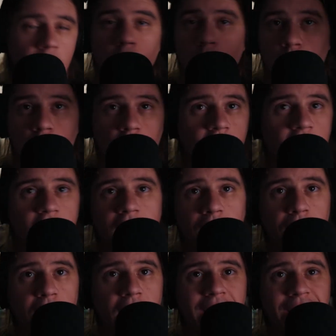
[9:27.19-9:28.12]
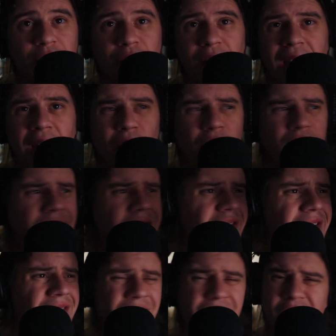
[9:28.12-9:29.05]
work a couple extra
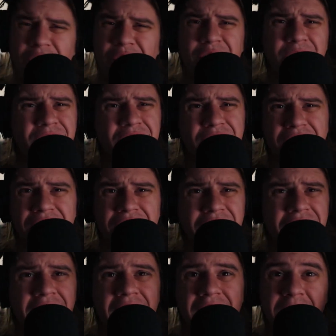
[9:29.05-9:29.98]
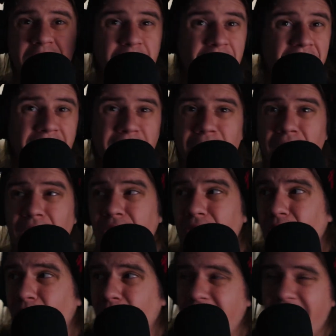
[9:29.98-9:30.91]
hours, fill some shifts in, beg,
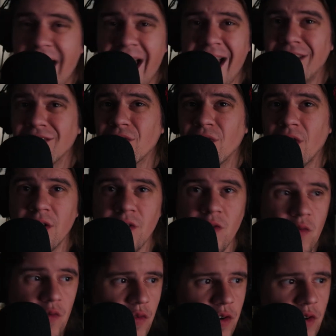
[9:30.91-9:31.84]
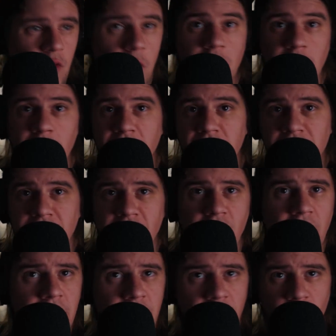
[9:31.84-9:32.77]
borrow, ask on Christmas,
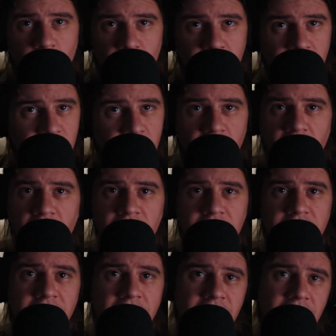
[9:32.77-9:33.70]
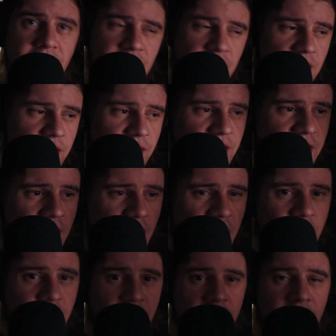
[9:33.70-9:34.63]
Hanukkah, whatever holiday, significant
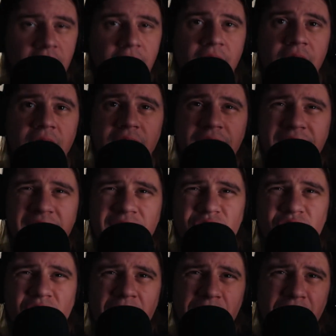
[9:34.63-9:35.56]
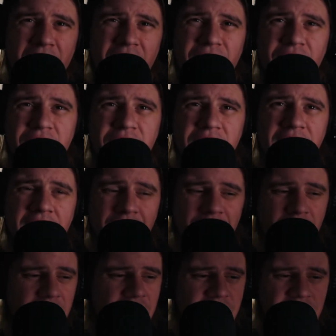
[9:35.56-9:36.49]
other, get a tripod for your
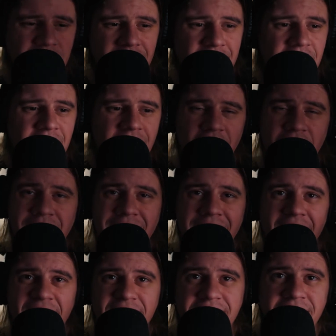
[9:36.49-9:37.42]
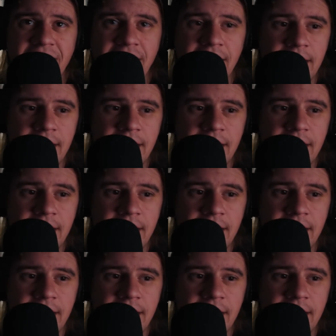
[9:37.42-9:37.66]
camera that sits on a desk.